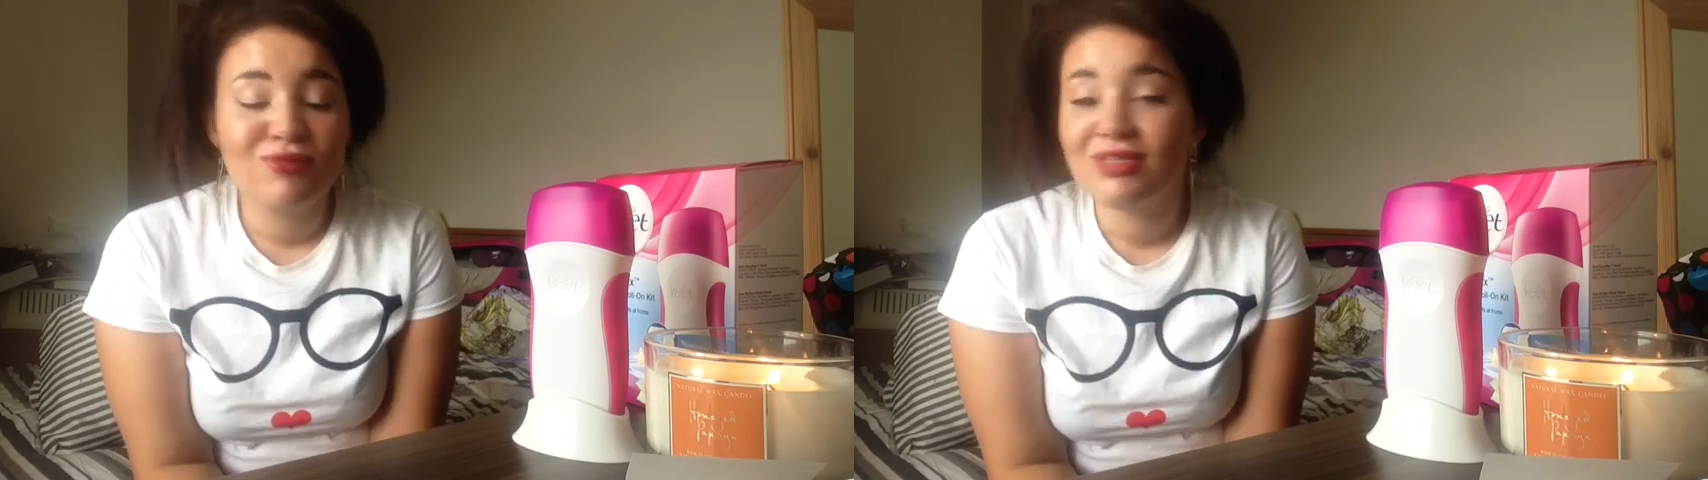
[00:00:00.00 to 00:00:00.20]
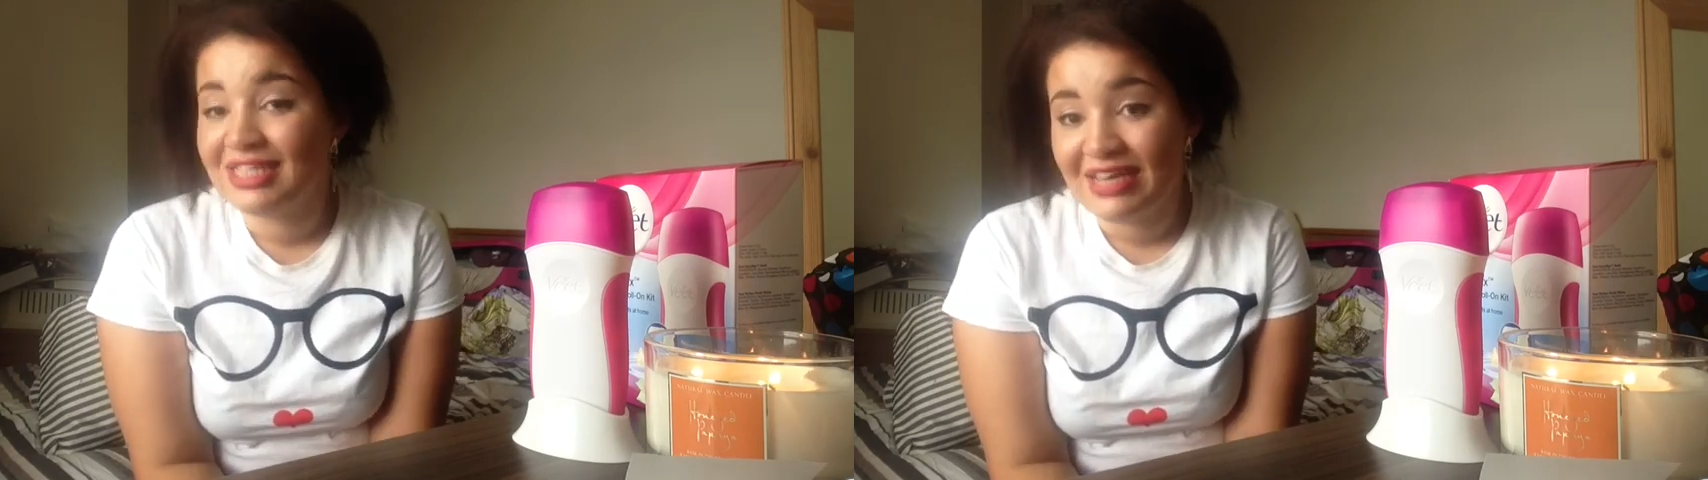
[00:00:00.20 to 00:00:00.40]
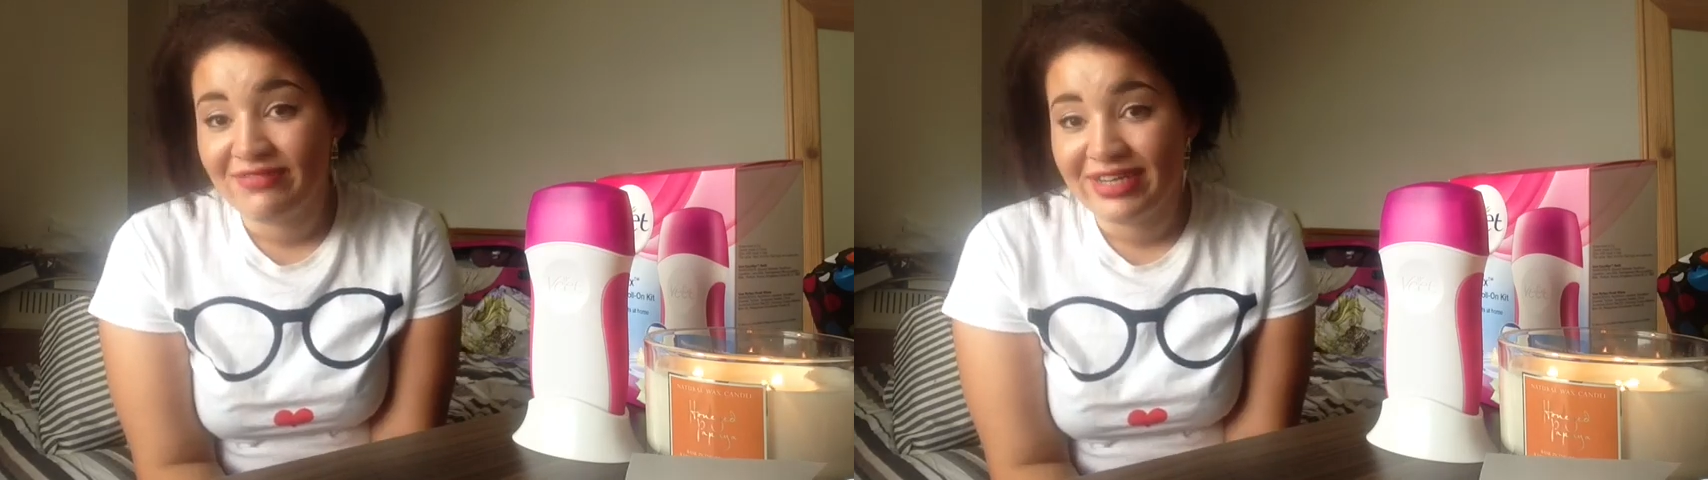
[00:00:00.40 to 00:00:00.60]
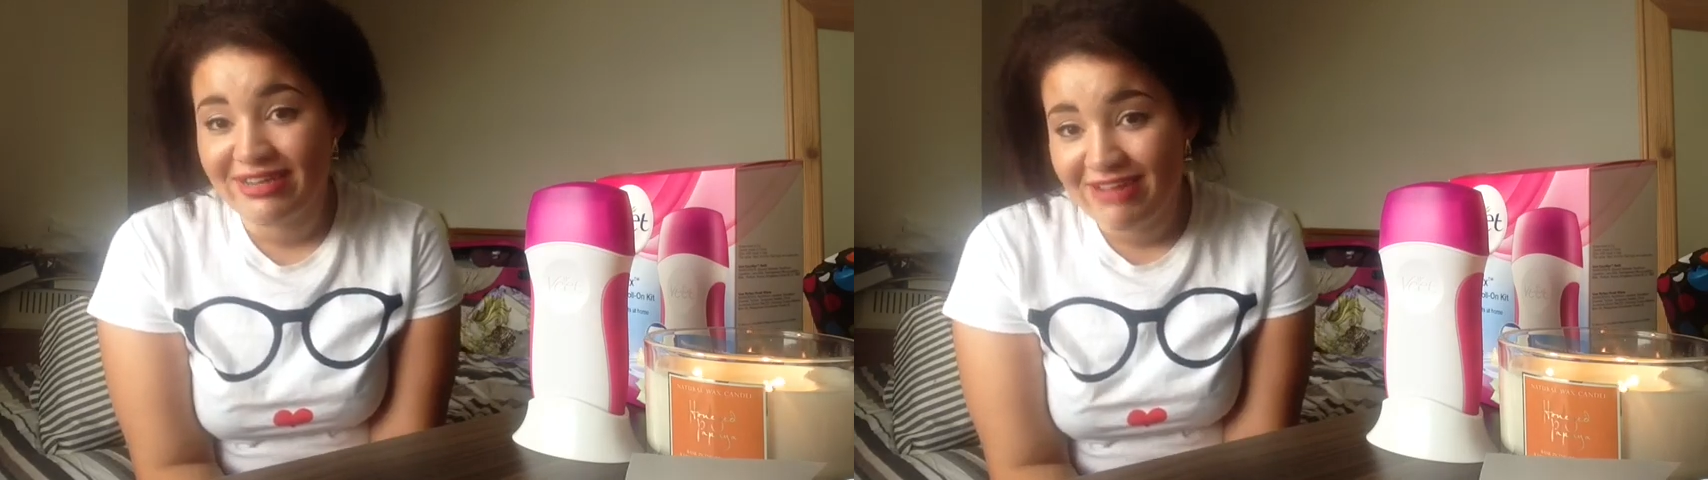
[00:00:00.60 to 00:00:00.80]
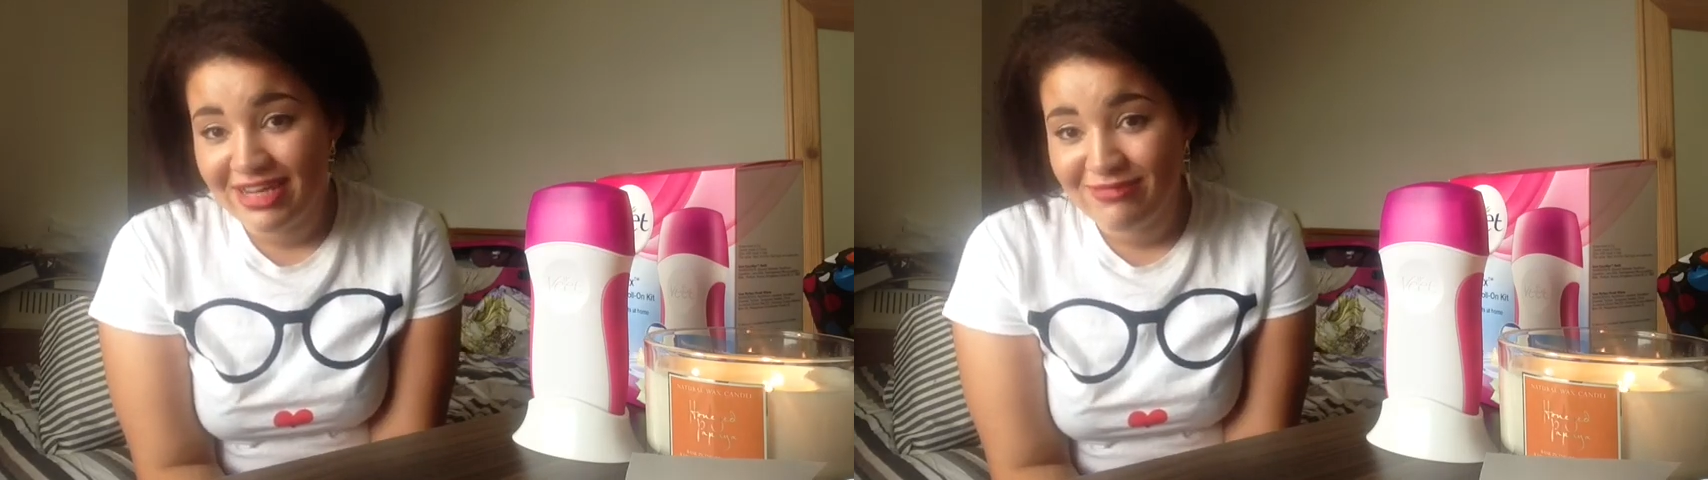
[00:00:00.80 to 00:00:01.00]
Would definitely
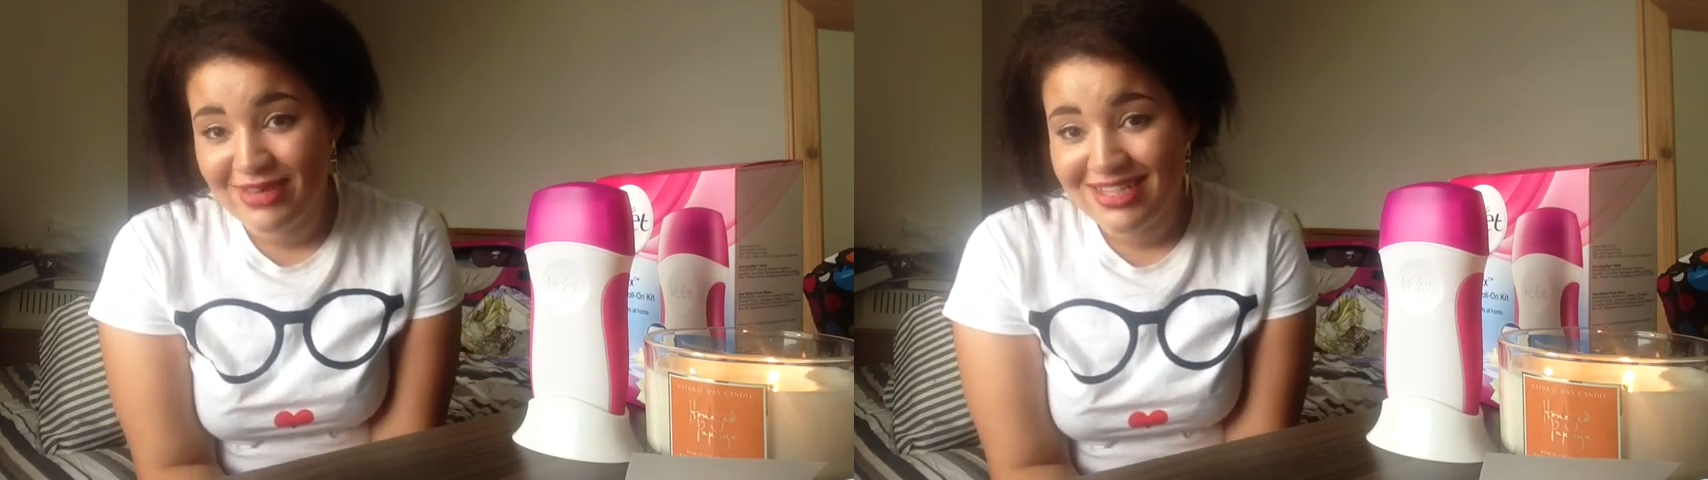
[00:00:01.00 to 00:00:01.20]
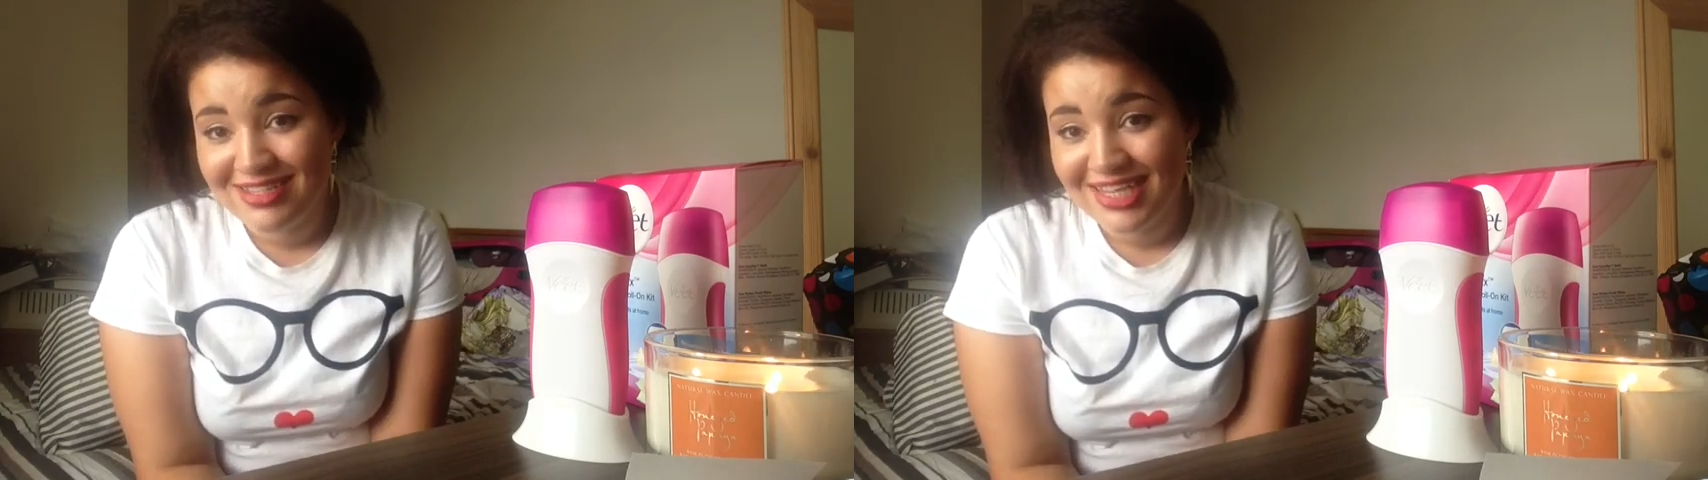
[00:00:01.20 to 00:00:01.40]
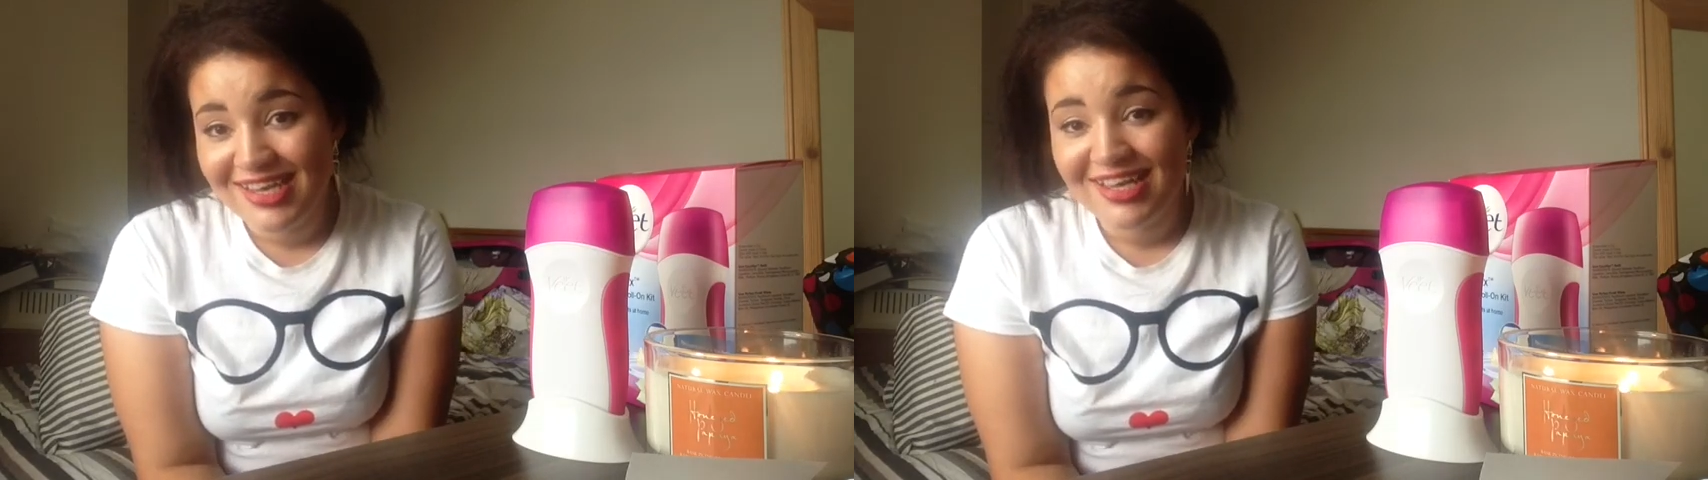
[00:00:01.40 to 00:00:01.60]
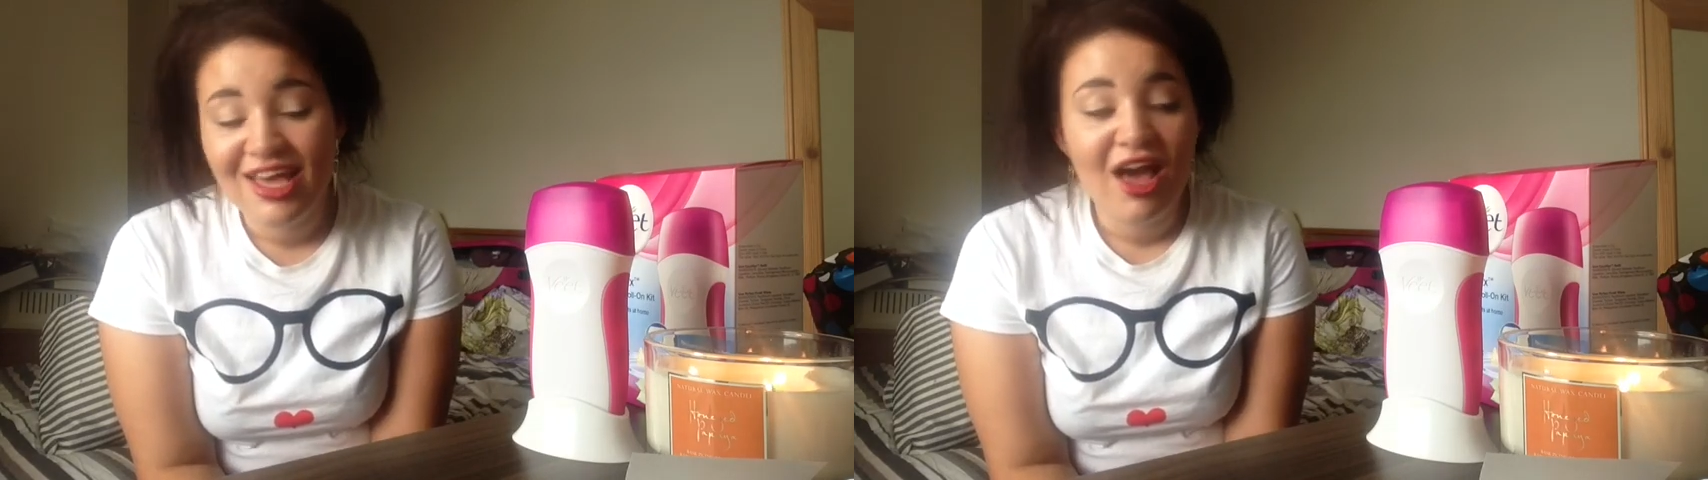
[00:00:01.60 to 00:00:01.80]
recommend it.